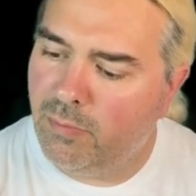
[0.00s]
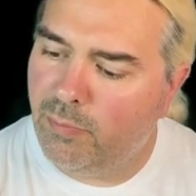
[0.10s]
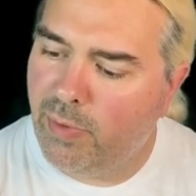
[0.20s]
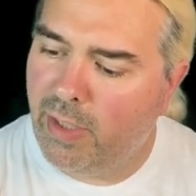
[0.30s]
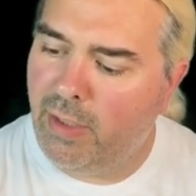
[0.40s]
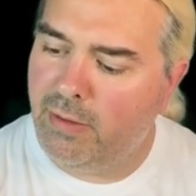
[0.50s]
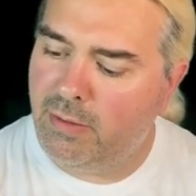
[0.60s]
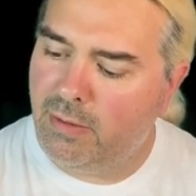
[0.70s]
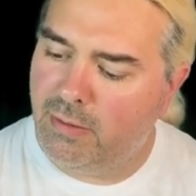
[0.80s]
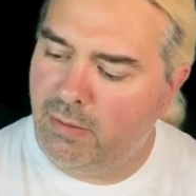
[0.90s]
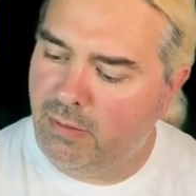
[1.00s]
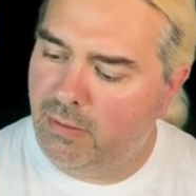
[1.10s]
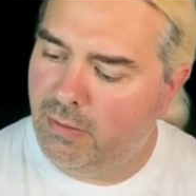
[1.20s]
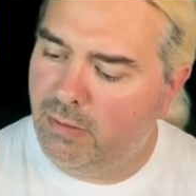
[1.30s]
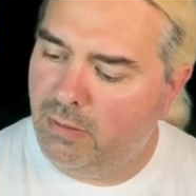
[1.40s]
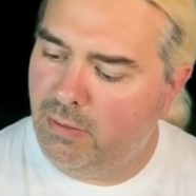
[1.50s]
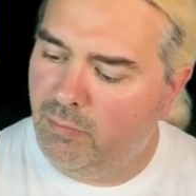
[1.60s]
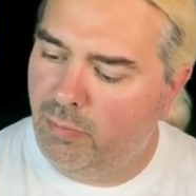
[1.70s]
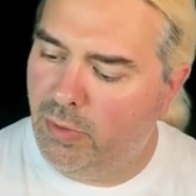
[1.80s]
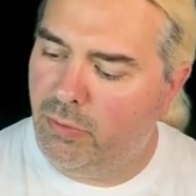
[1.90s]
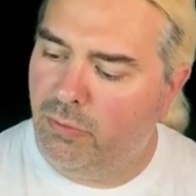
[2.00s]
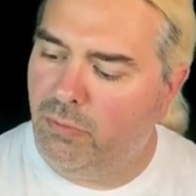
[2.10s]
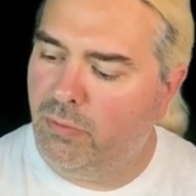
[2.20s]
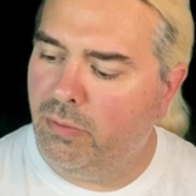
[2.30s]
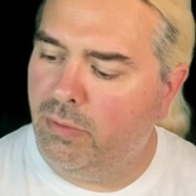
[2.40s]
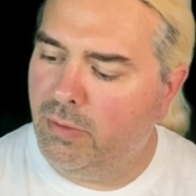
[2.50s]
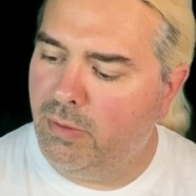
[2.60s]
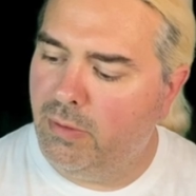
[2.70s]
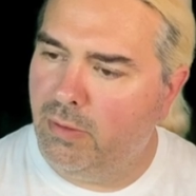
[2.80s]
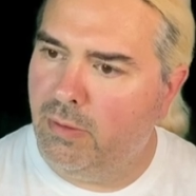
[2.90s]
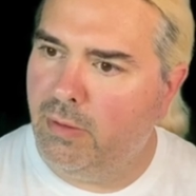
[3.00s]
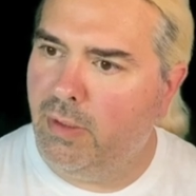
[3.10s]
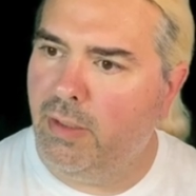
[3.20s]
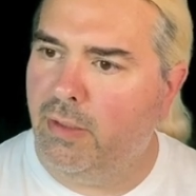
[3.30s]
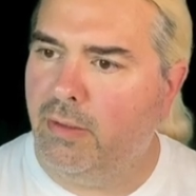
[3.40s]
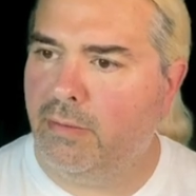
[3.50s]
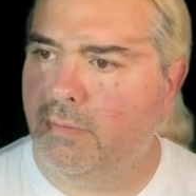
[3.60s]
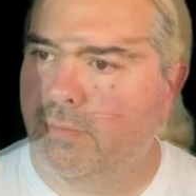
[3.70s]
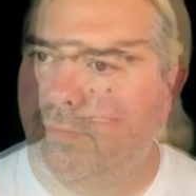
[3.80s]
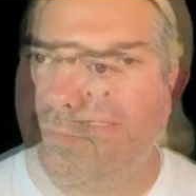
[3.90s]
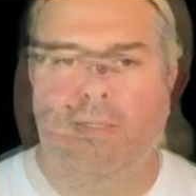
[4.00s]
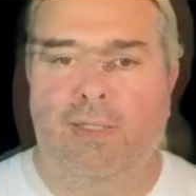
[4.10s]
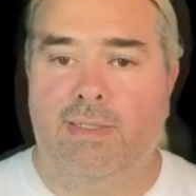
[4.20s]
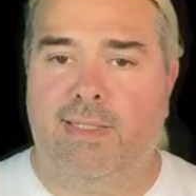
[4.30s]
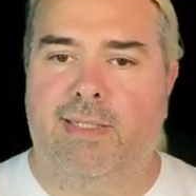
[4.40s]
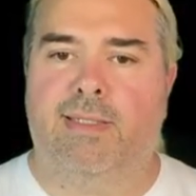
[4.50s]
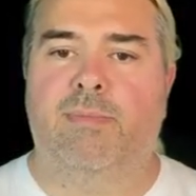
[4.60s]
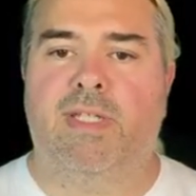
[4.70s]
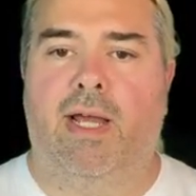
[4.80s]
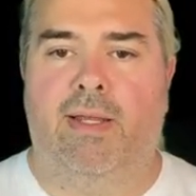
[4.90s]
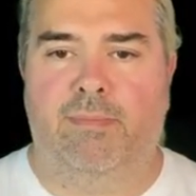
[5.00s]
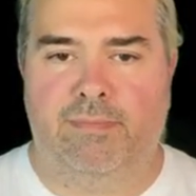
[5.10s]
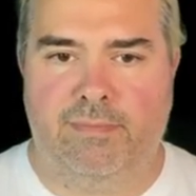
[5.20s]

Paint, blue here. Let's set some type.